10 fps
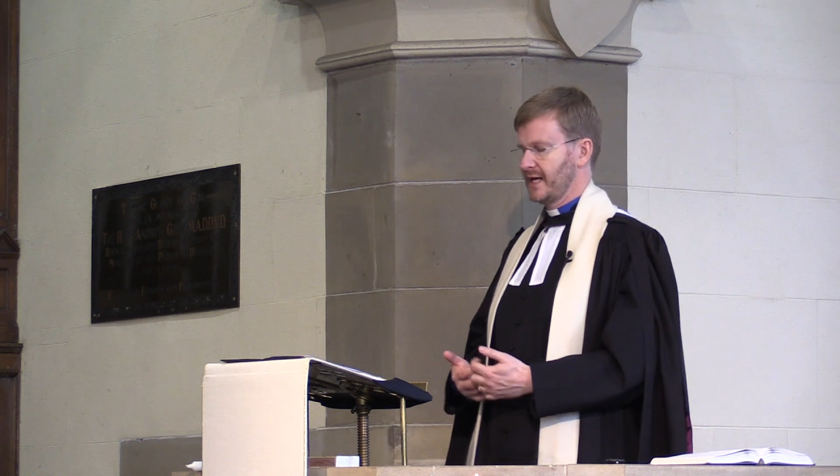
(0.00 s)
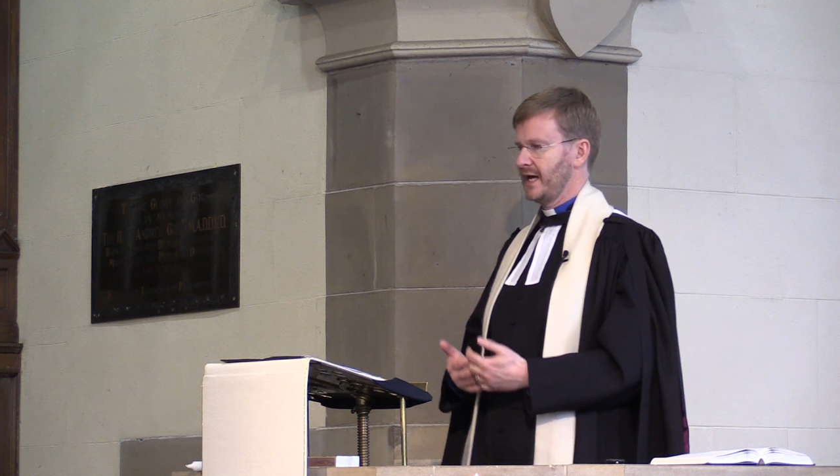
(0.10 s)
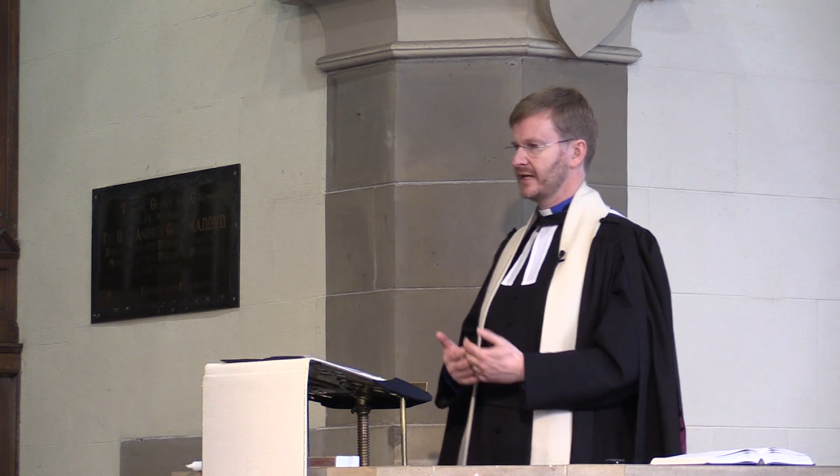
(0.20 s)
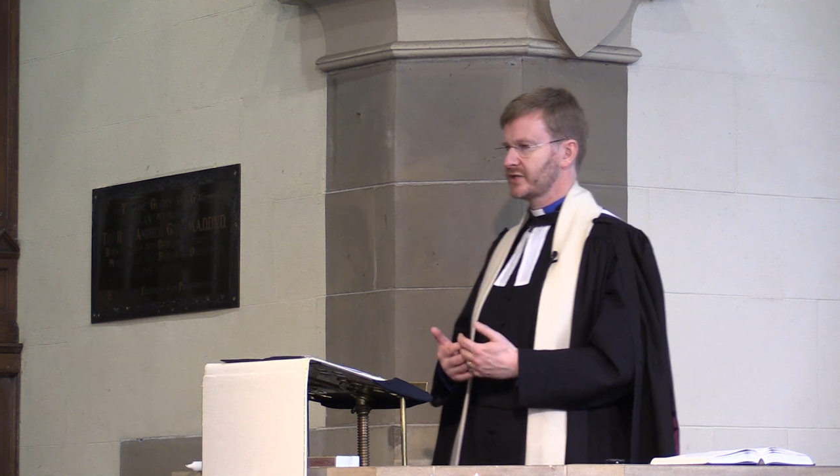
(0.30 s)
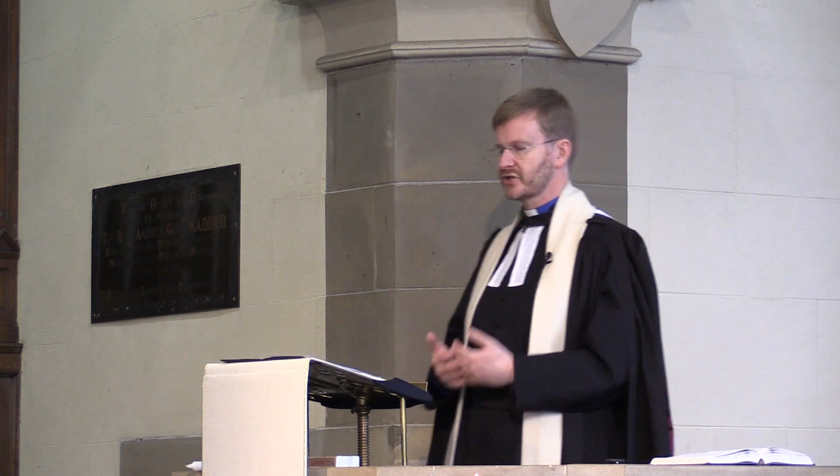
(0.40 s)

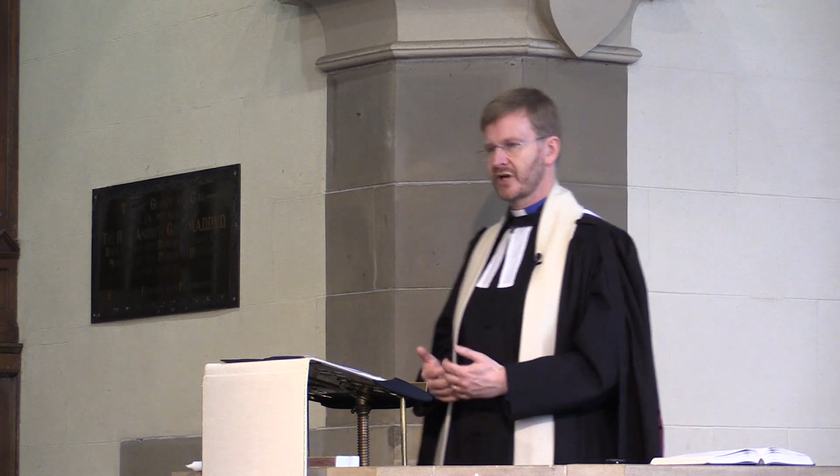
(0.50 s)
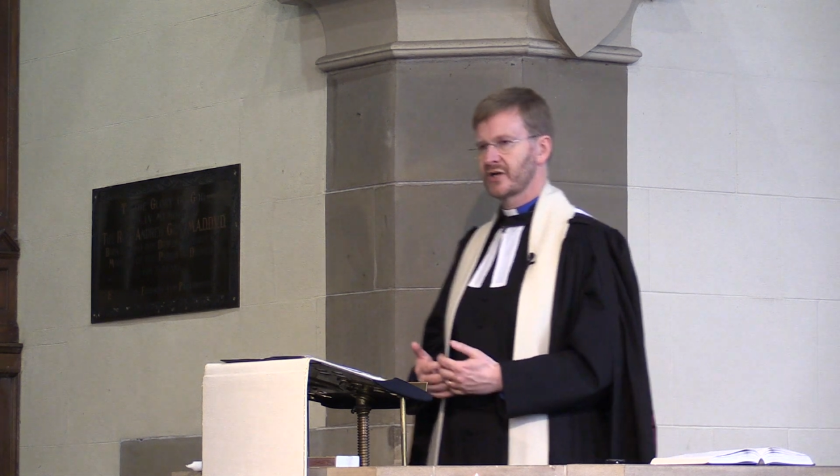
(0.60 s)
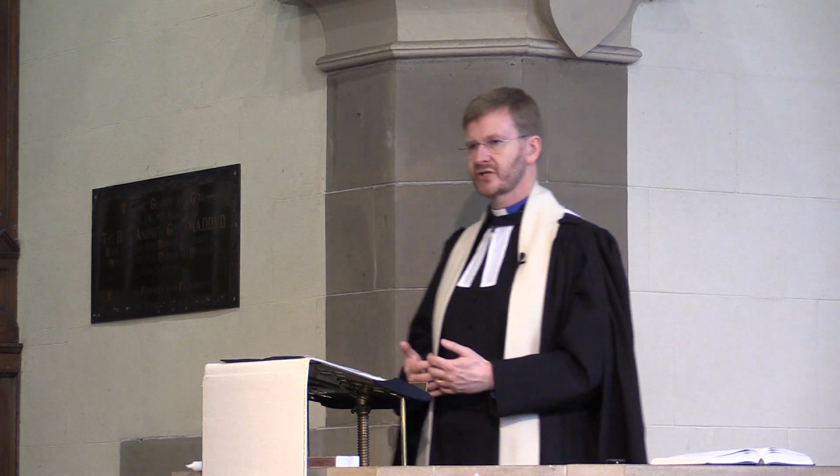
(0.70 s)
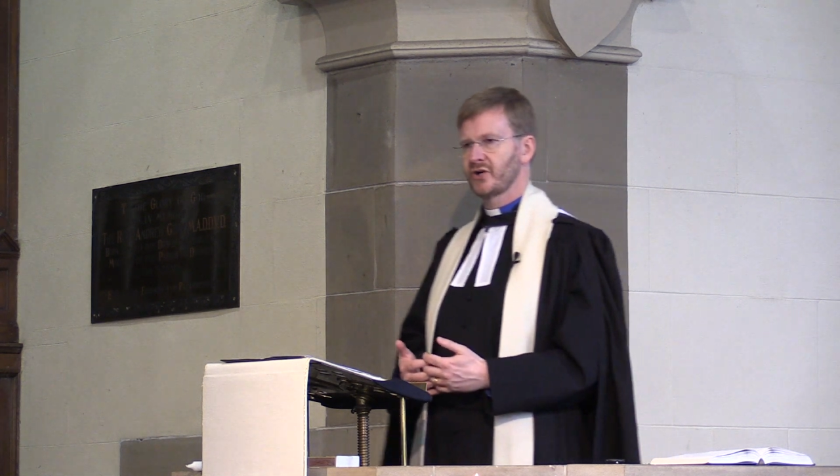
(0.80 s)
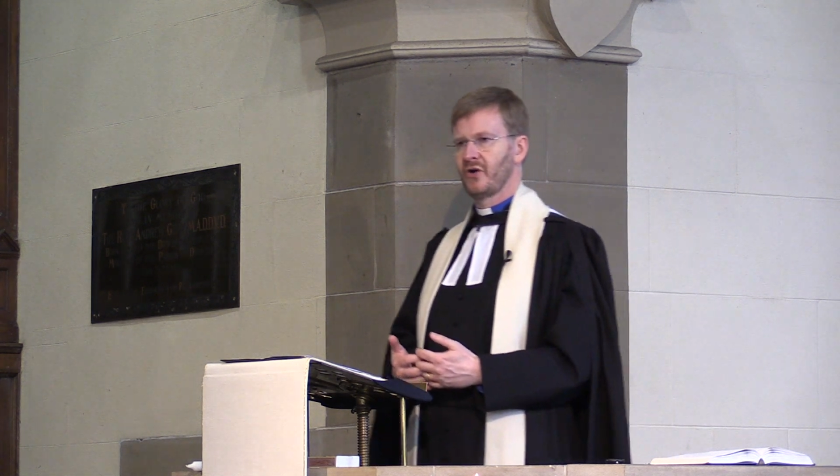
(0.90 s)
and
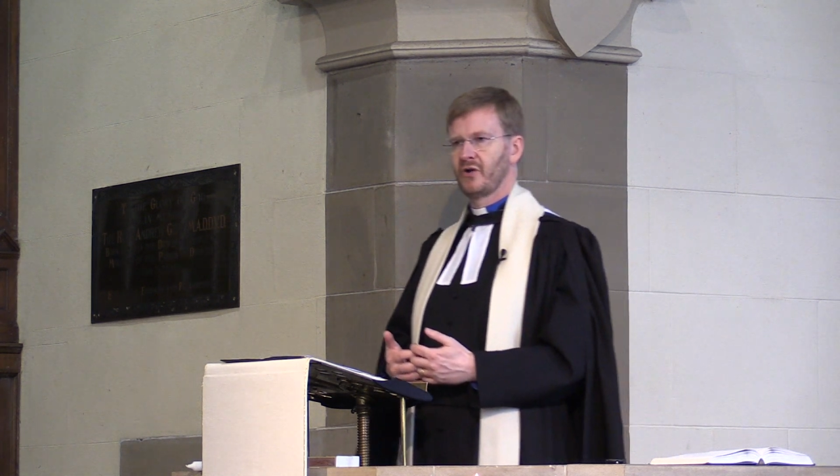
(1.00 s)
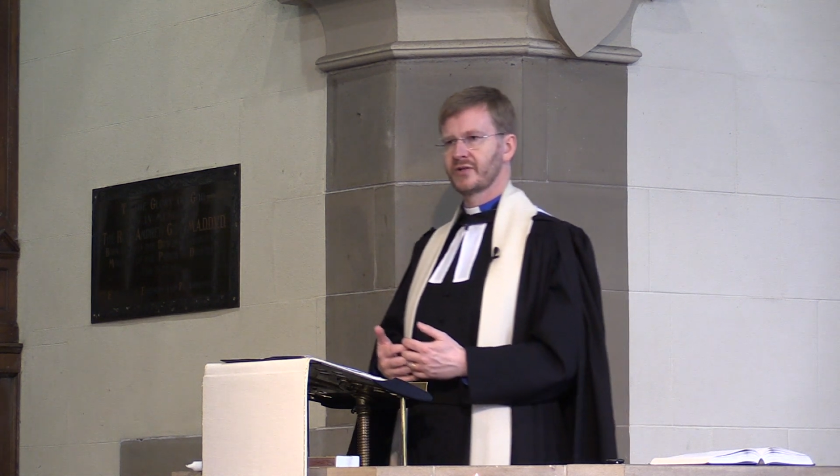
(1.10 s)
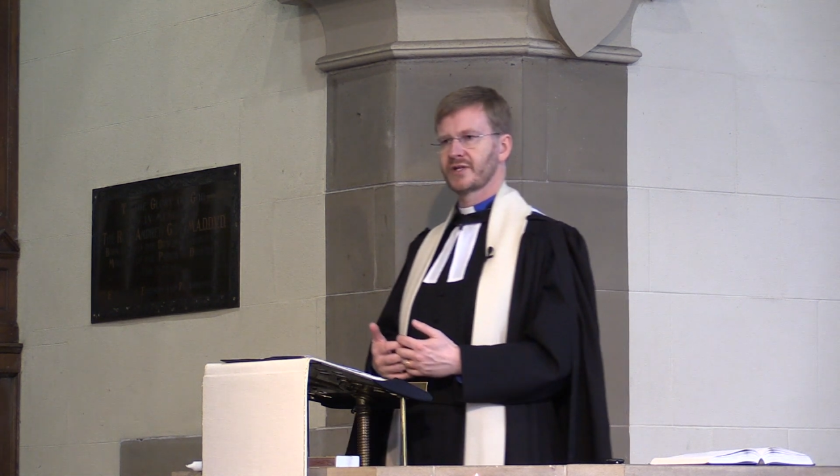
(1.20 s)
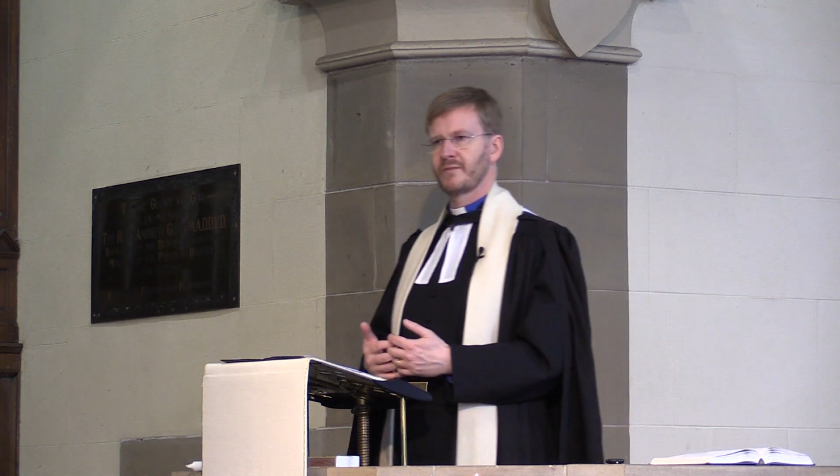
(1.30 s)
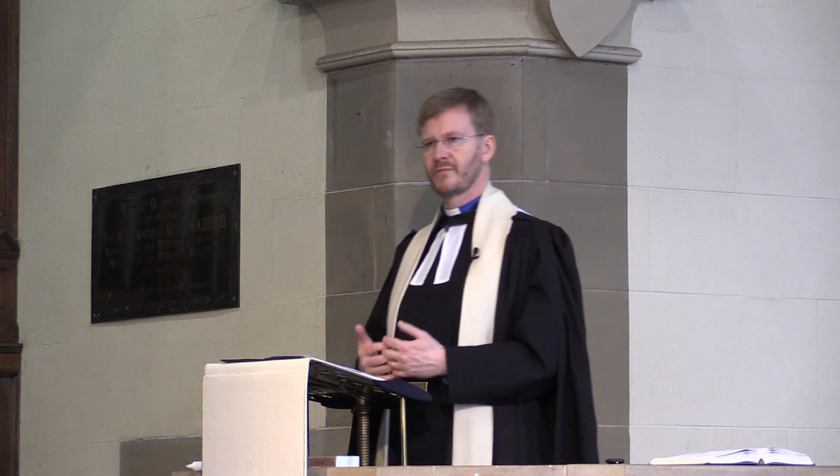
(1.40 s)
church
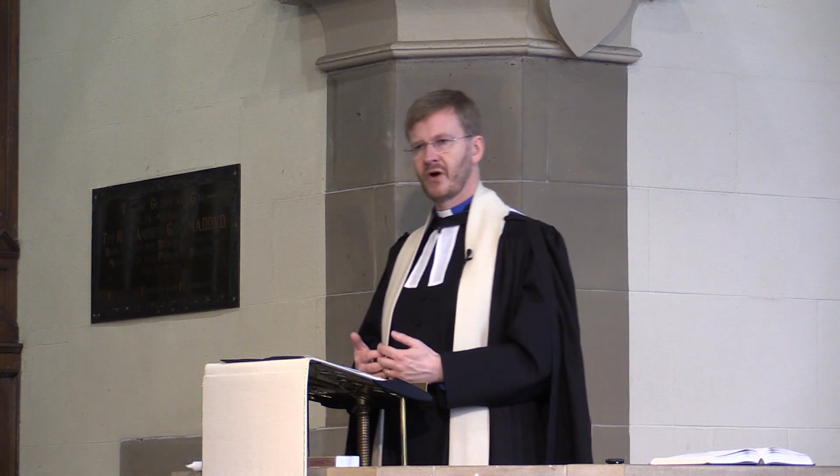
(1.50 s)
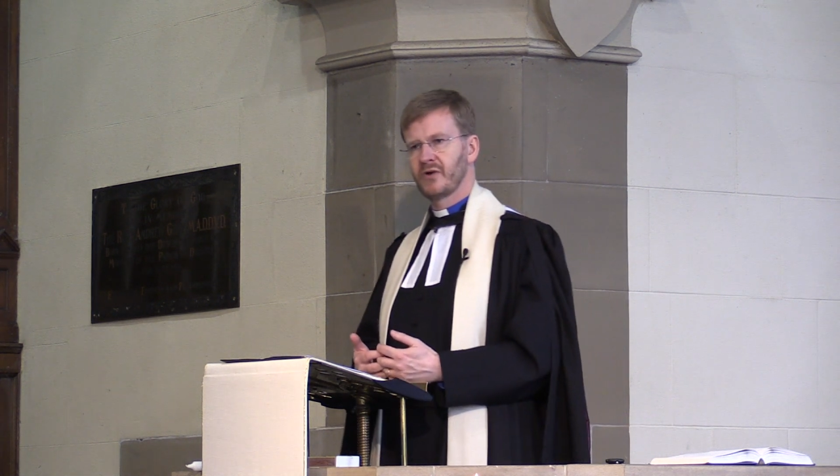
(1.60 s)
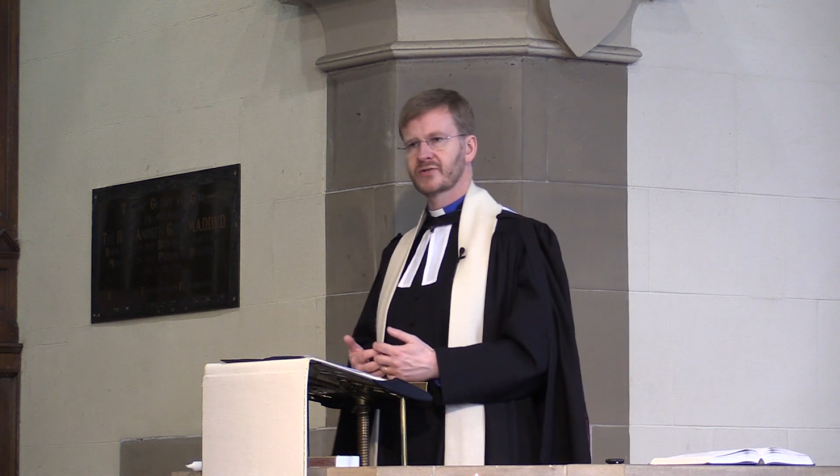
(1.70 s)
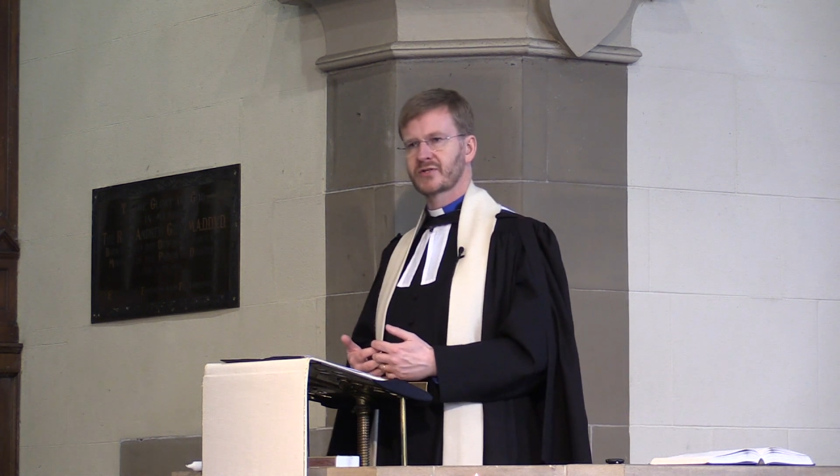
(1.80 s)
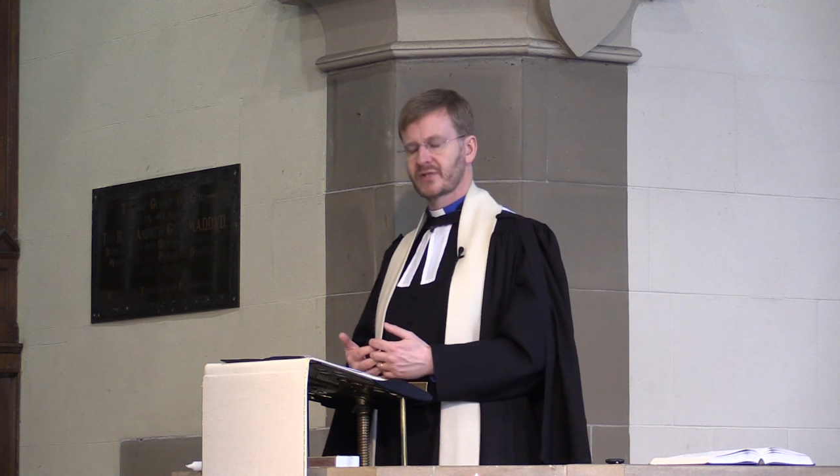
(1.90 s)
halls and
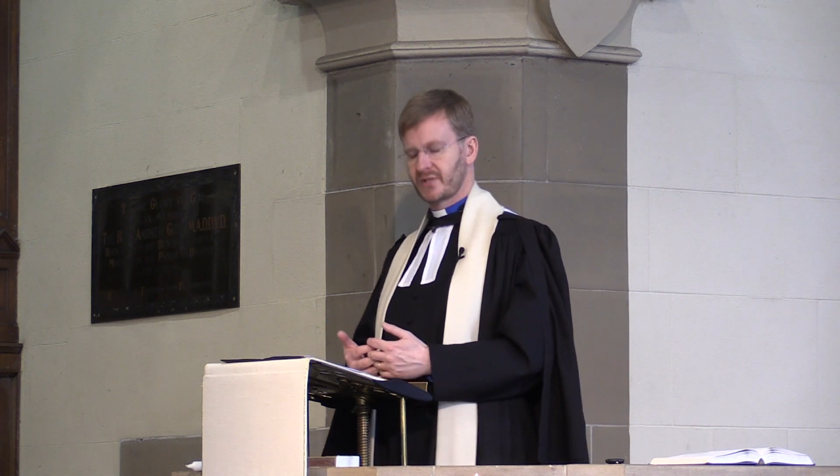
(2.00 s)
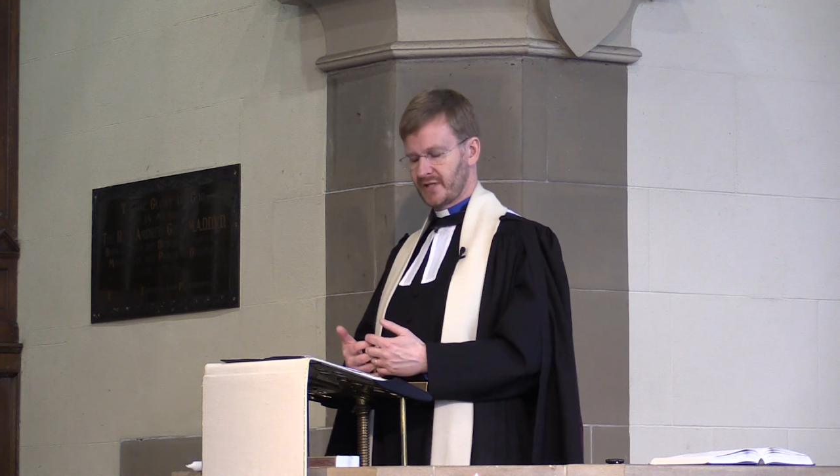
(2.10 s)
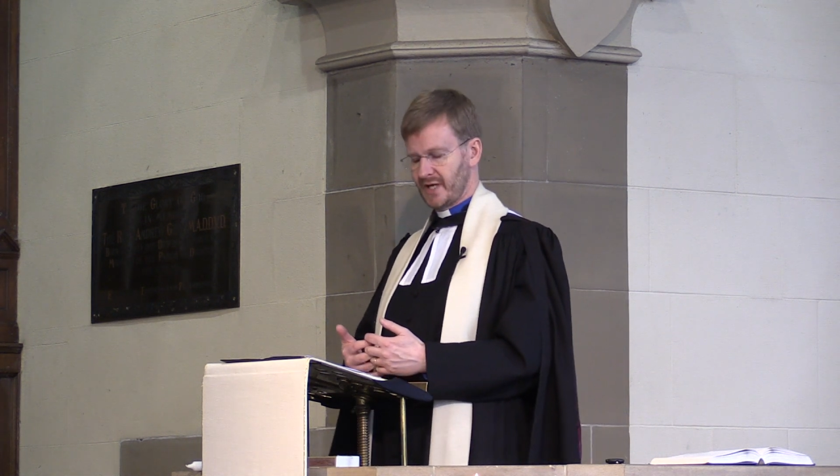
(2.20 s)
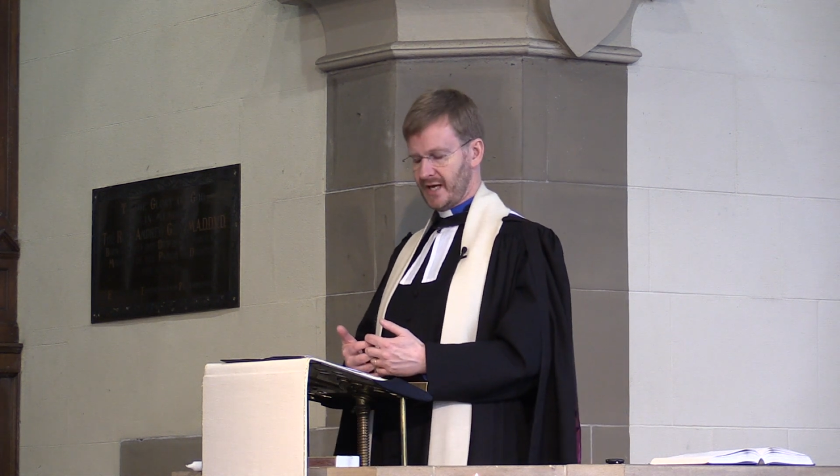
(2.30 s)
mosques